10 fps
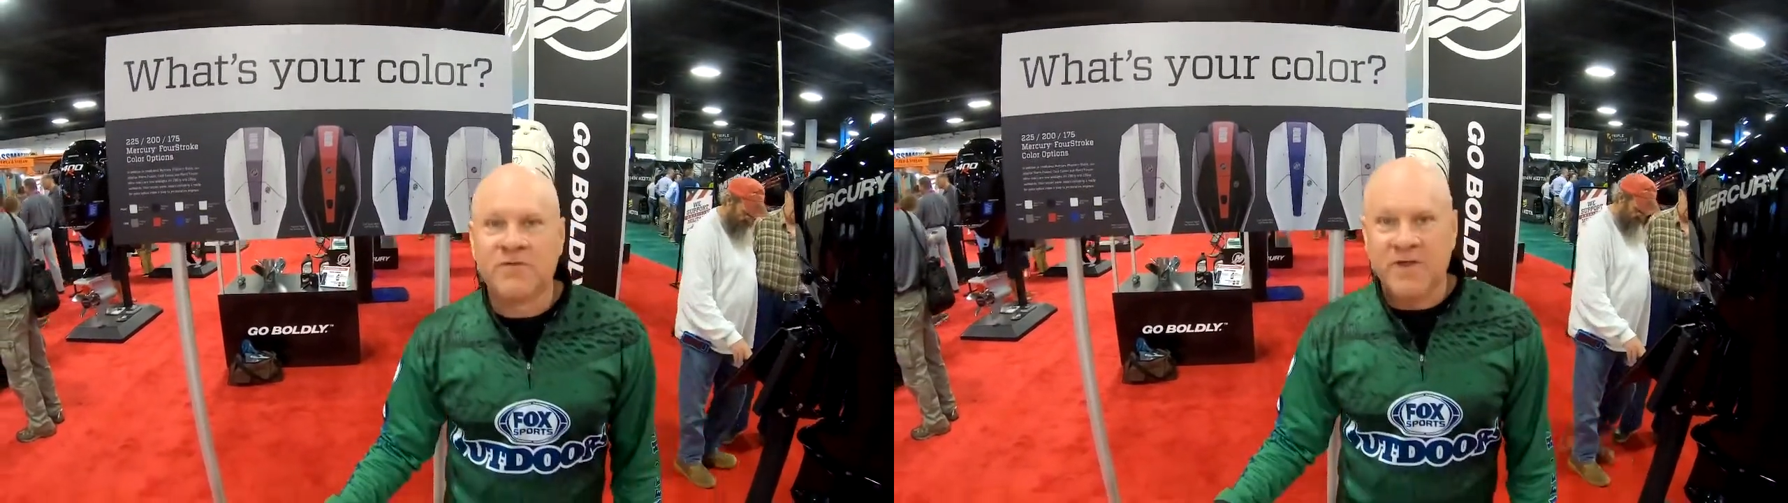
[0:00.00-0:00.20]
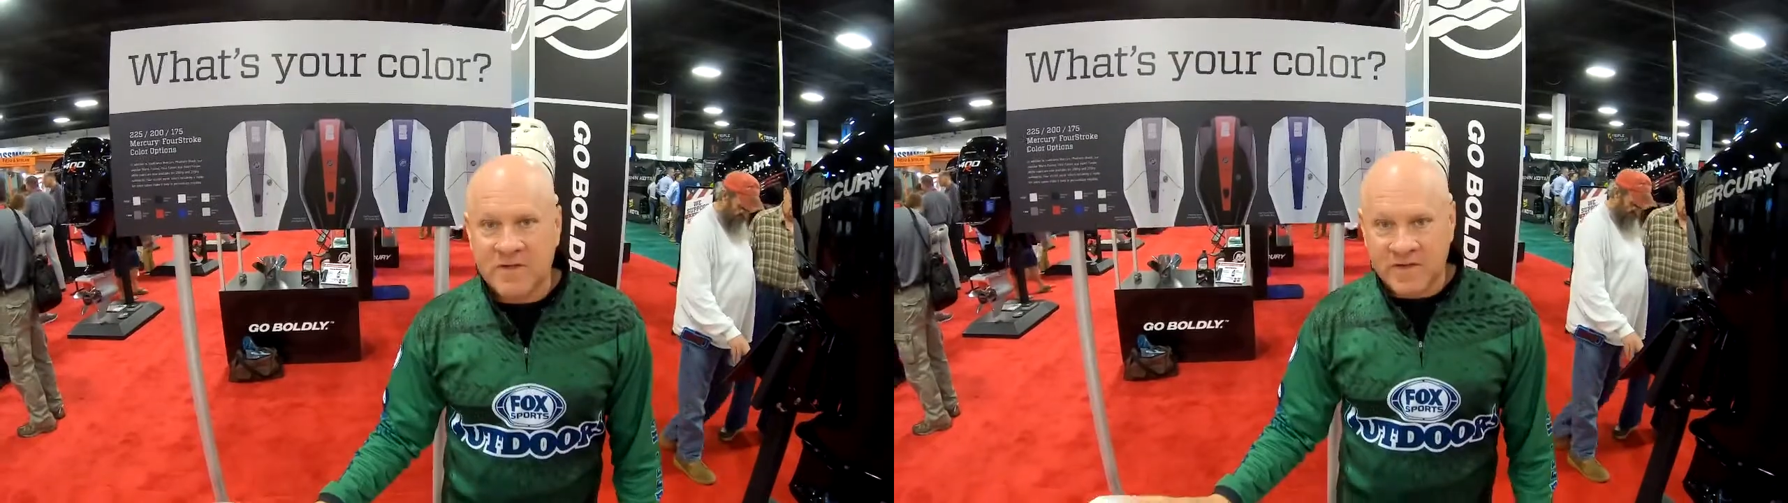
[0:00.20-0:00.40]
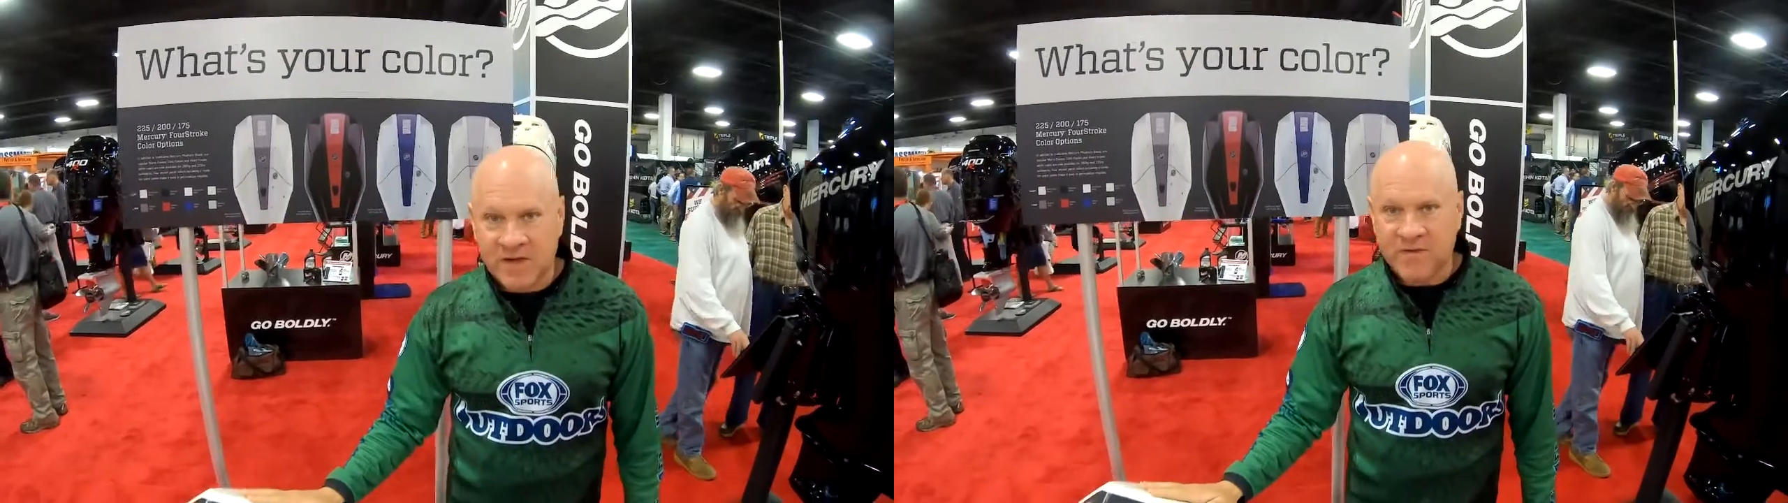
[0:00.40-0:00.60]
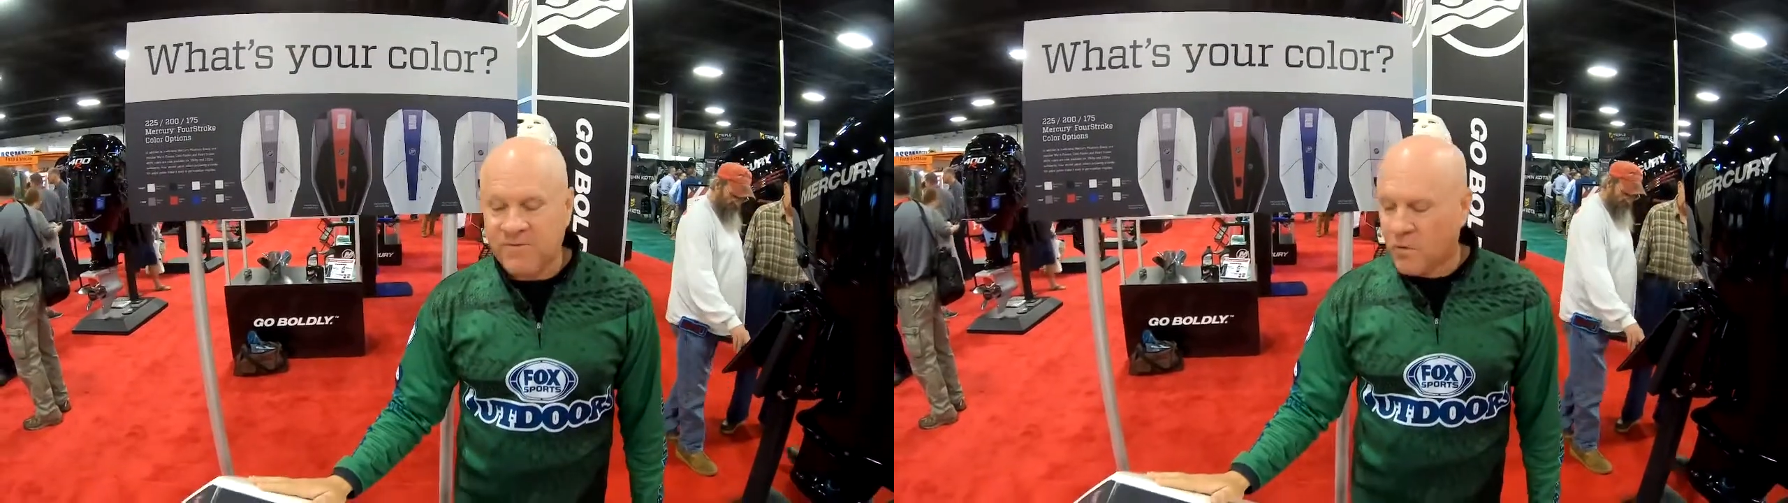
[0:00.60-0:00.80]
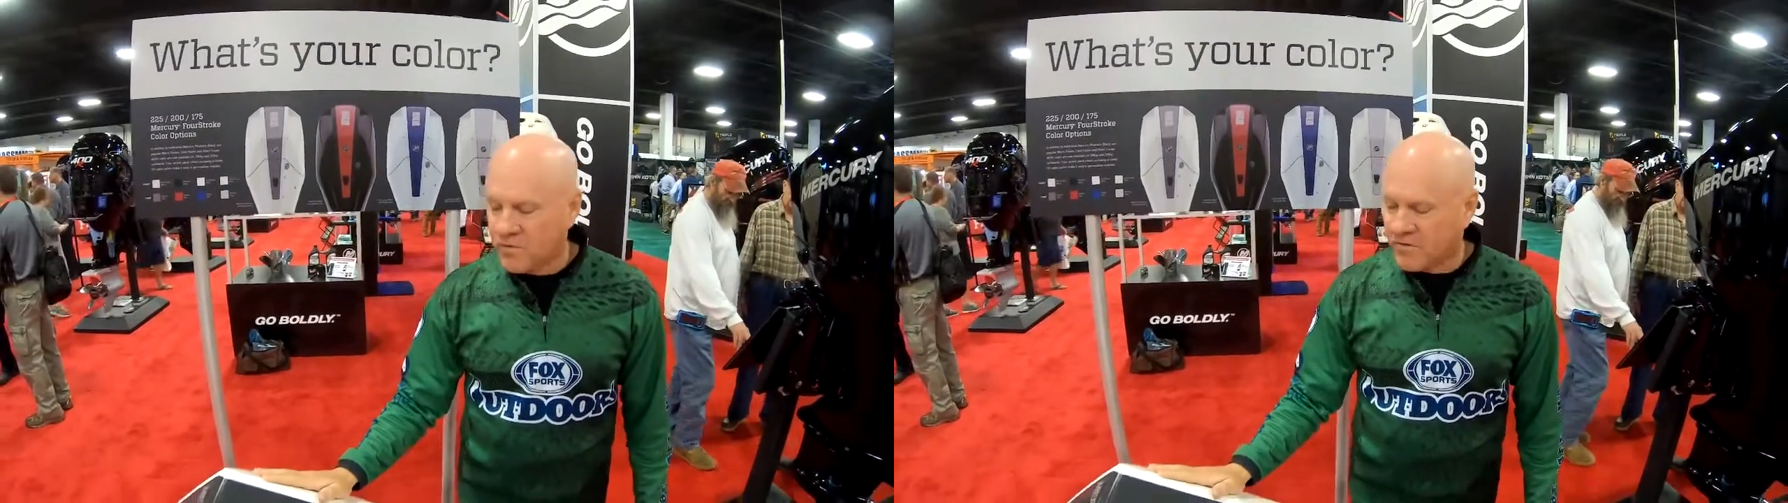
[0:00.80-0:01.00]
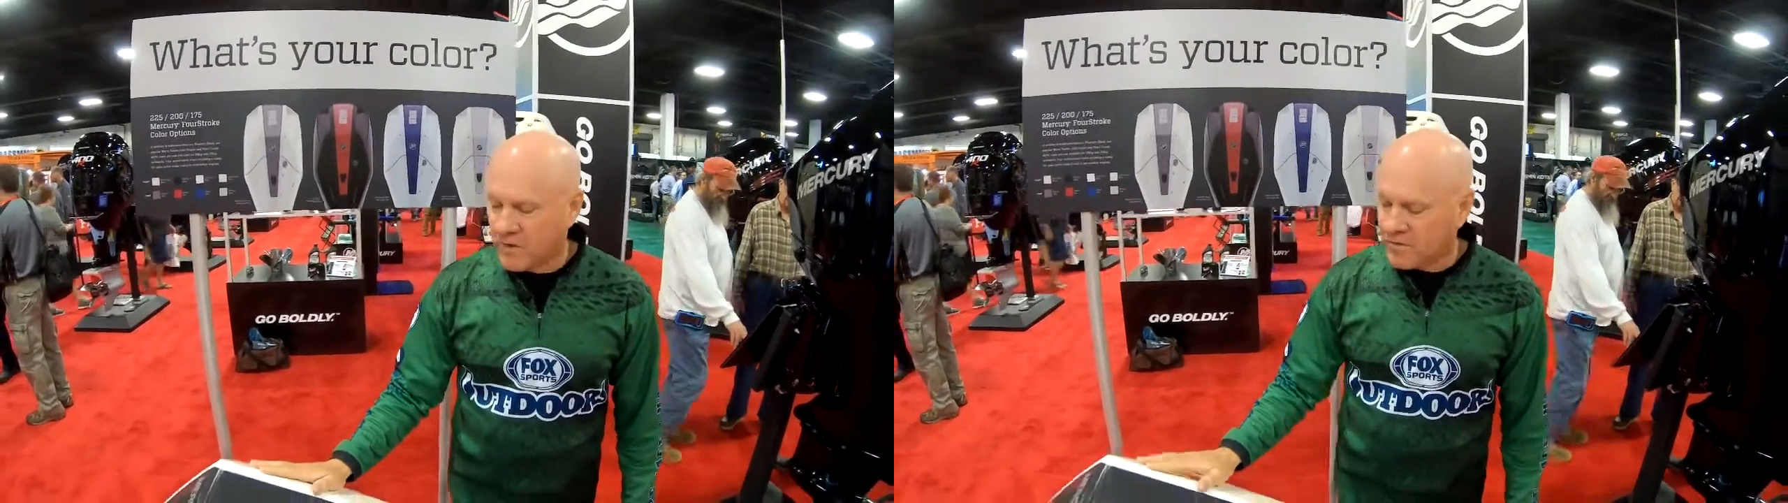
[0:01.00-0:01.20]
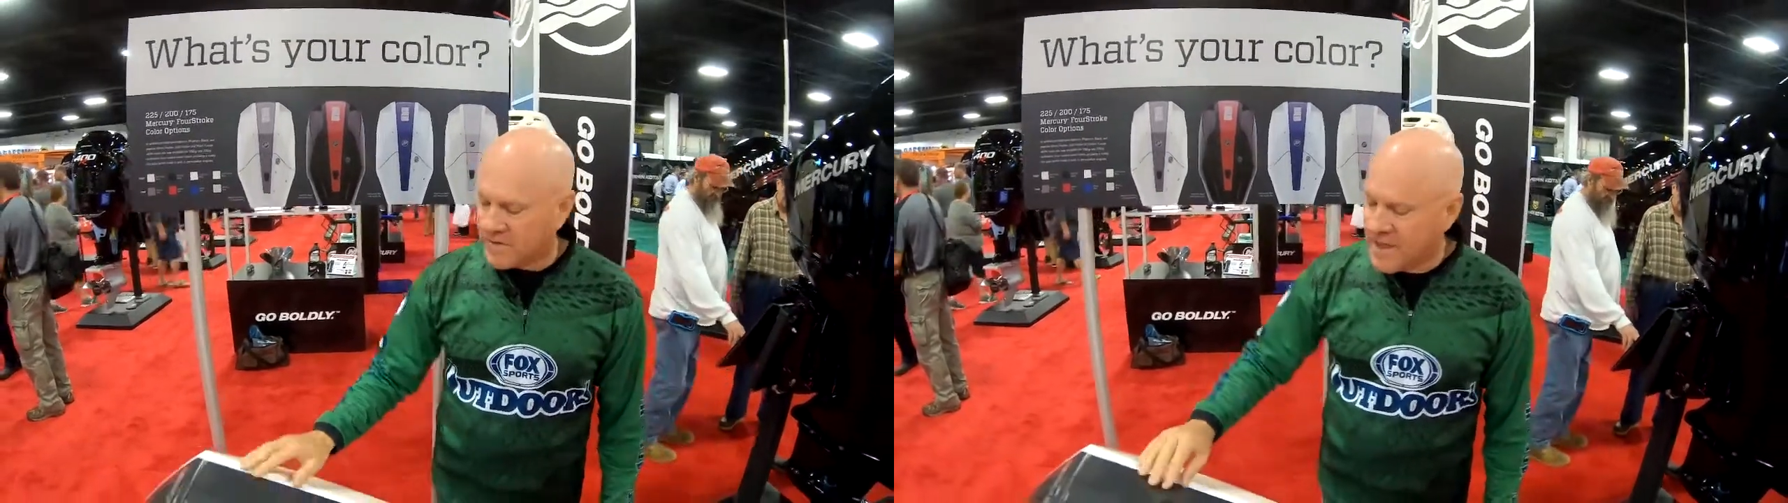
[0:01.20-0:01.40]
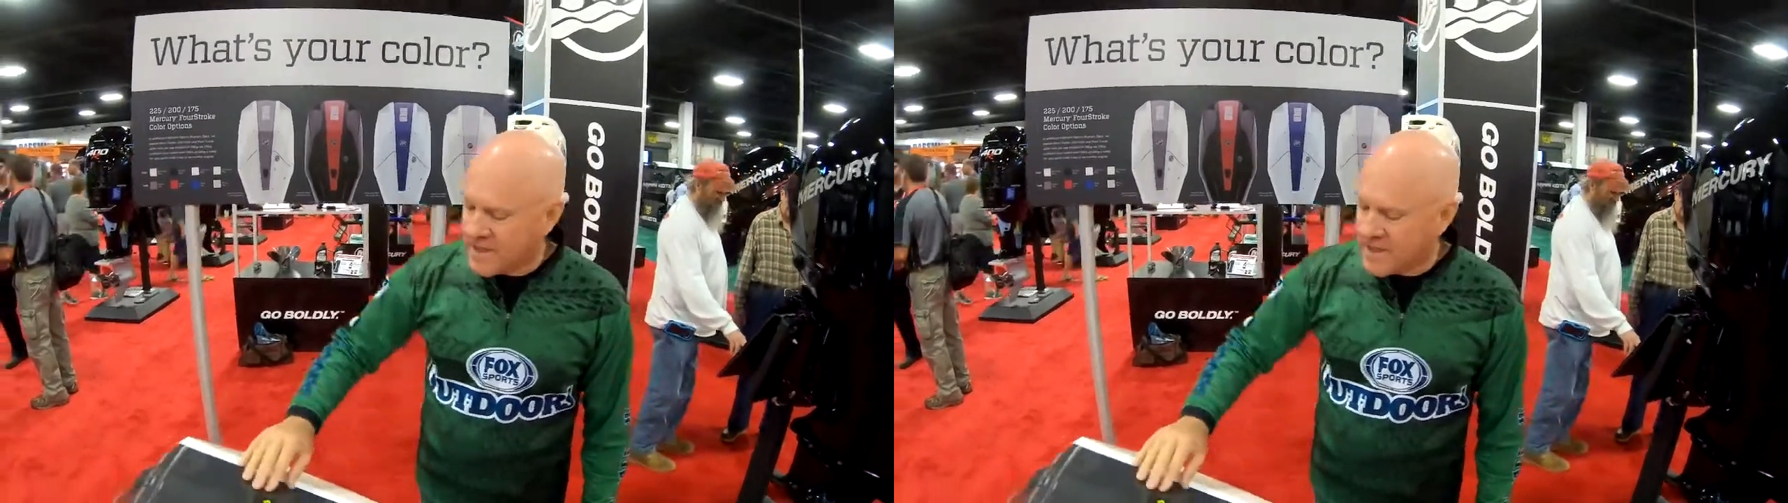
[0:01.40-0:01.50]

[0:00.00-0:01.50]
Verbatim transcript: V6 four strokes